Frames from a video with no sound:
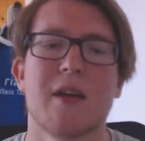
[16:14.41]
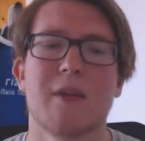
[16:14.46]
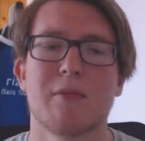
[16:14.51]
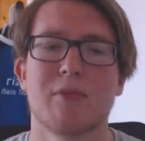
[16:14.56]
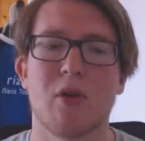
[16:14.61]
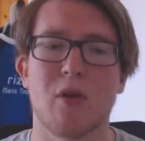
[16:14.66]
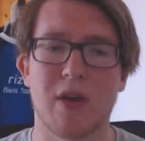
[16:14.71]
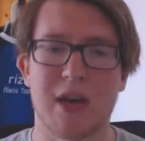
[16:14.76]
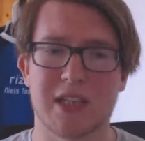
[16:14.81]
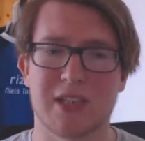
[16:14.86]

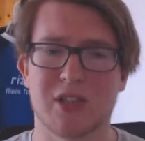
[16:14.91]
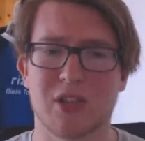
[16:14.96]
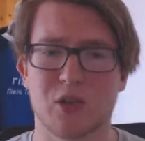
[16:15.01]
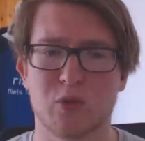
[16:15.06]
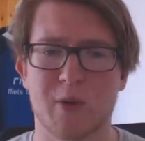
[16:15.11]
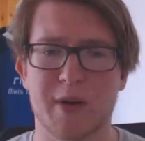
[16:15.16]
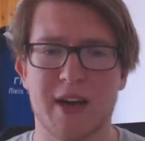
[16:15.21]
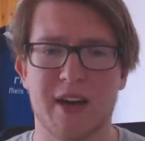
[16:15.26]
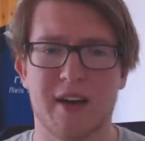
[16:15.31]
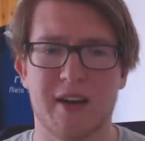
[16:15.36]
Pronax just
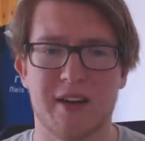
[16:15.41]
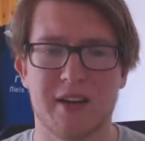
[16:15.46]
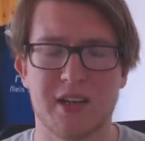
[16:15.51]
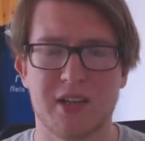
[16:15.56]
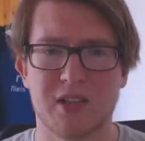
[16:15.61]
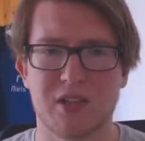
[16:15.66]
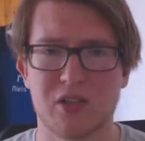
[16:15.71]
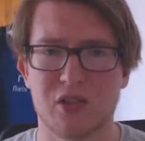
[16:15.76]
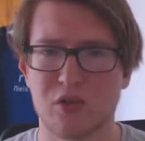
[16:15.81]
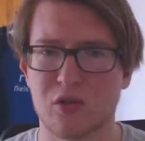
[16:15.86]
went on
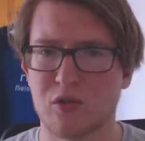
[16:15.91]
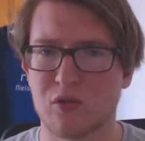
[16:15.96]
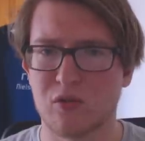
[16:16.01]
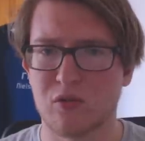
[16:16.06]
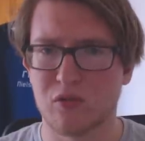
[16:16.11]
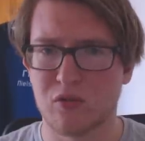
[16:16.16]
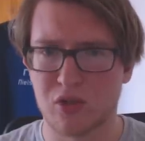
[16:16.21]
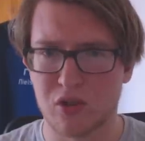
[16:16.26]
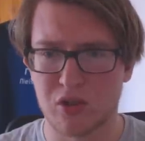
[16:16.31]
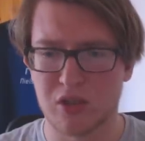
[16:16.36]

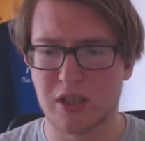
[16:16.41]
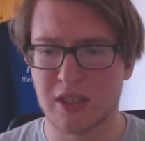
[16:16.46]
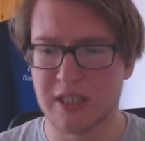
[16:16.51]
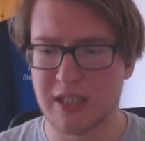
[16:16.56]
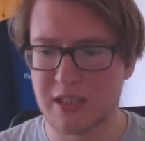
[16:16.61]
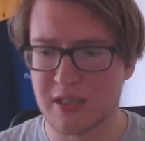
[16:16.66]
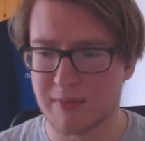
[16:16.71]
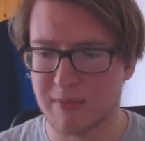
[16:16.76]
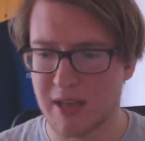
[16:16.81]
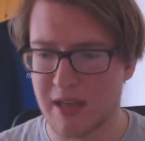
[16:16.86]
to just
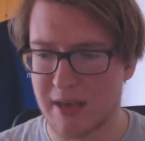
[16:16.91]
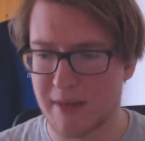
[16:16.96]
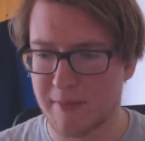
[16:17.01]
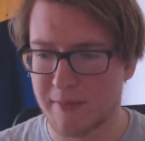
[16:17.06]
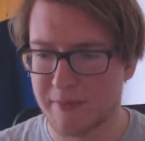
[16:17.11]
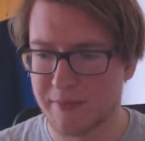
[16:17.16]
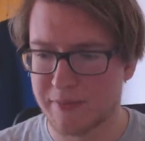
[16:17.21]
lead them there.